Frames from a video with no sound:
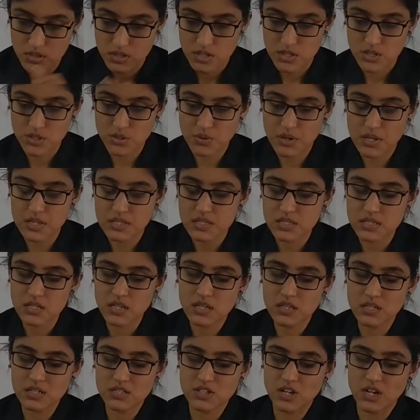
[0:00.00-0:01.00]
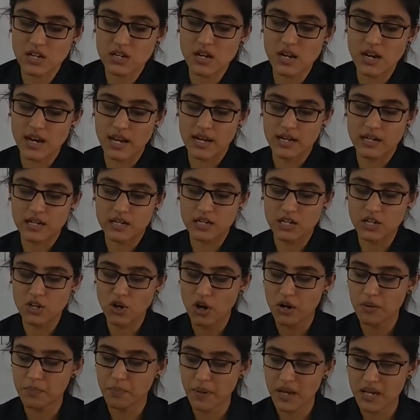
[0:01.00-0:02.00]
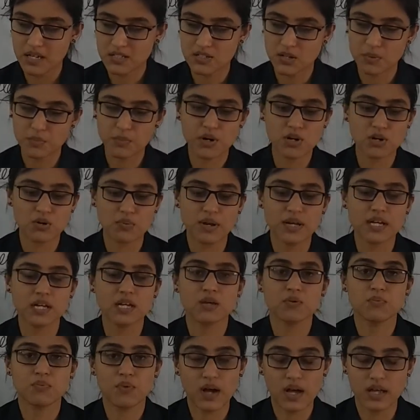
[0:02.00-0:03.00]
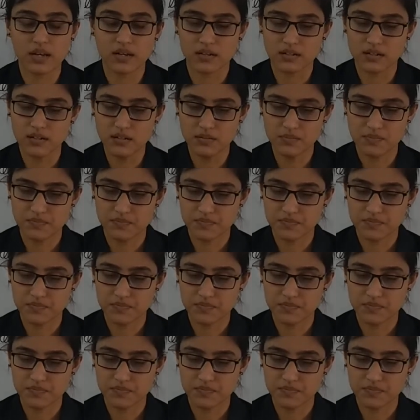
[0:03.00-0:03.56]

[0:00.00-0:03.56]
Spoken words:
You can see the journal entry on page number 21.